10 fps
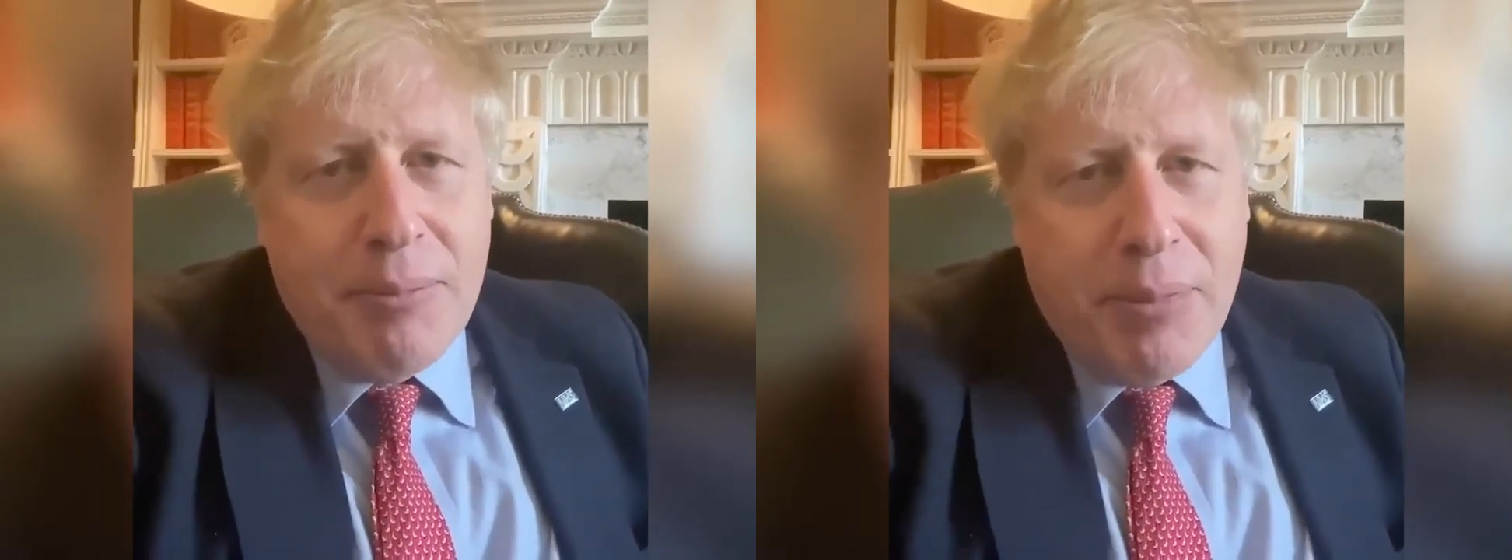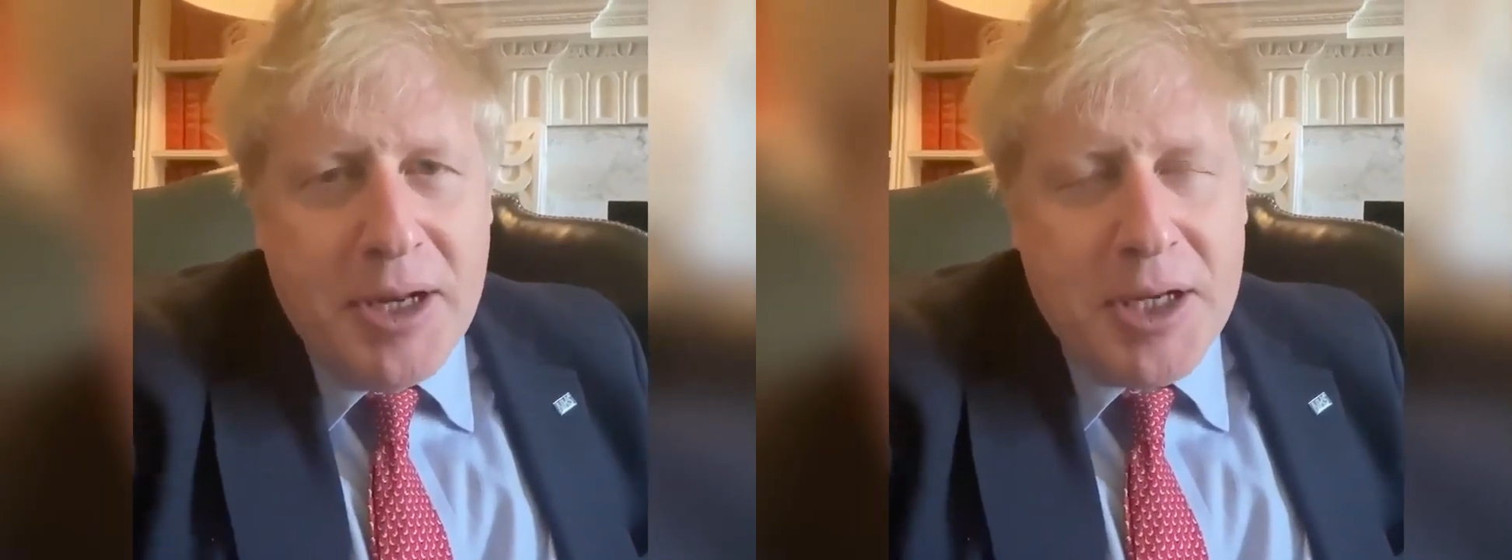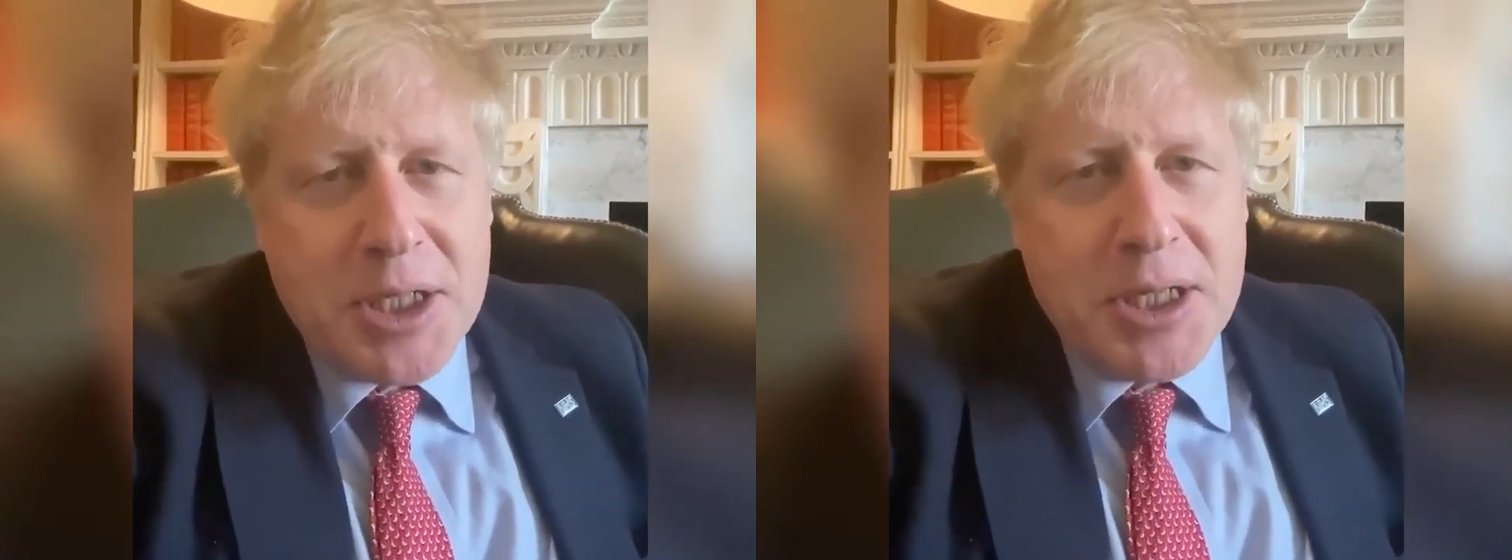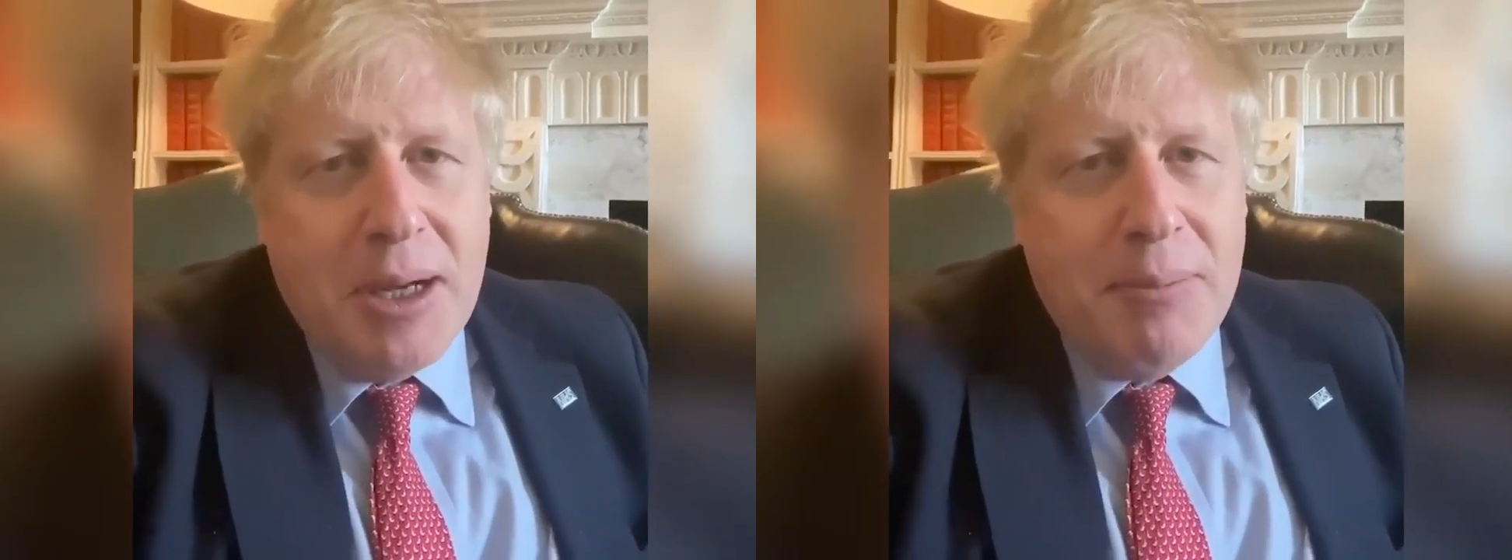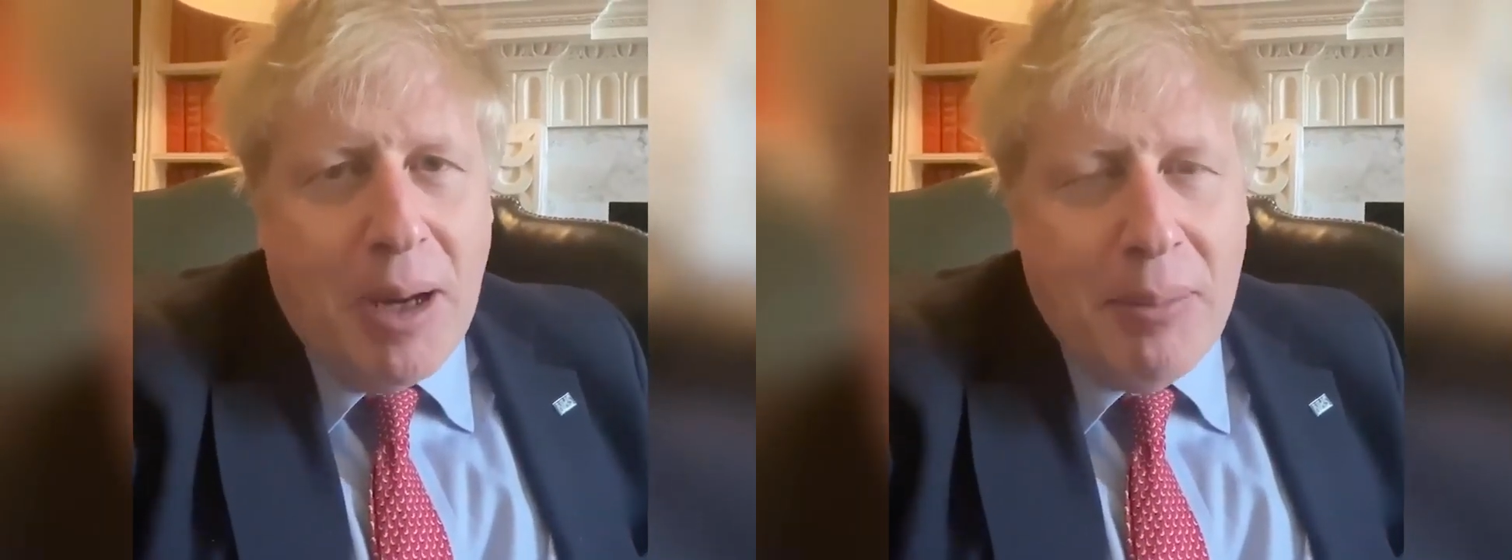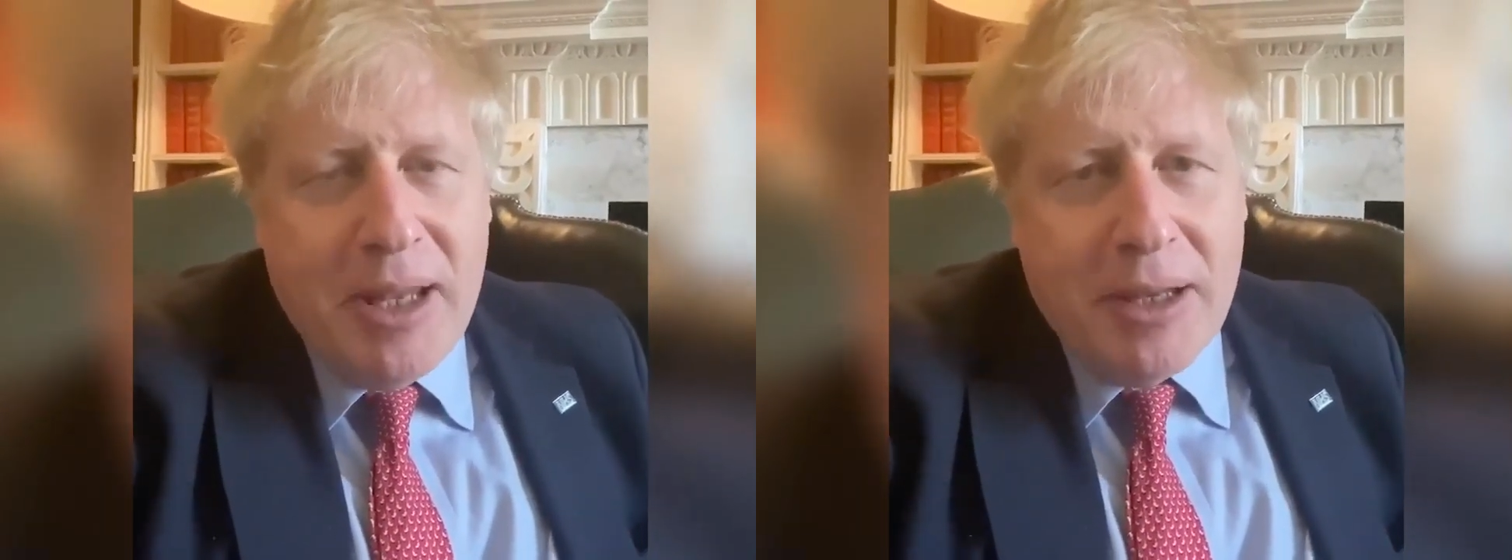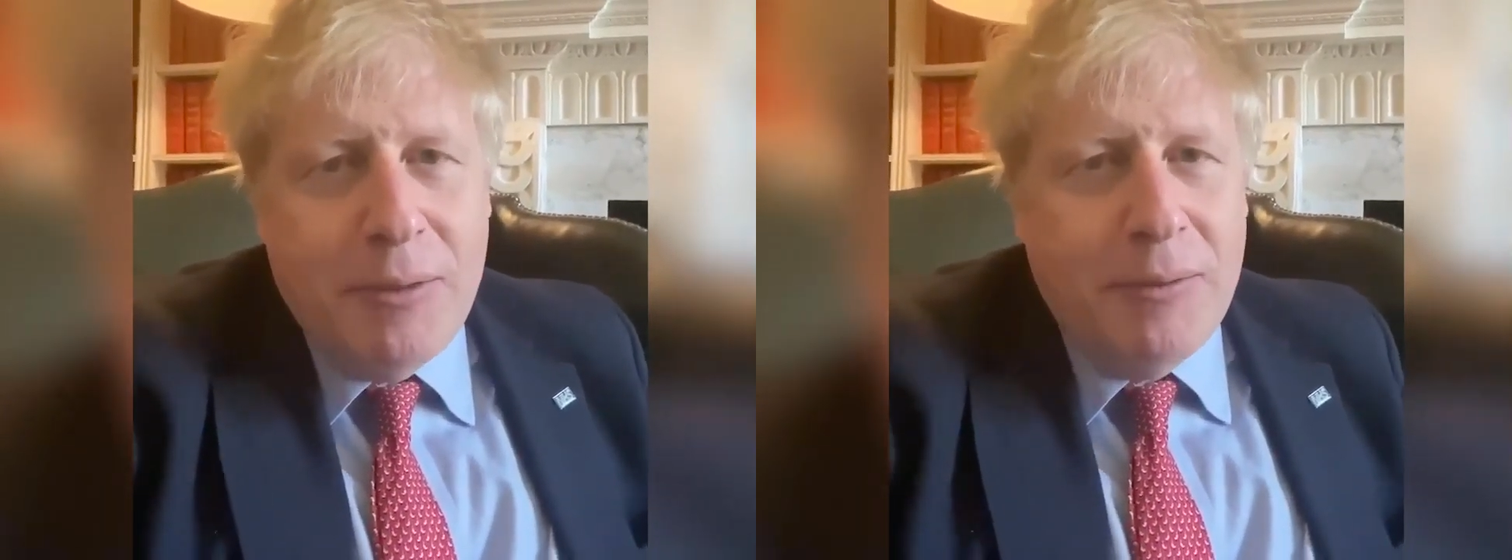British public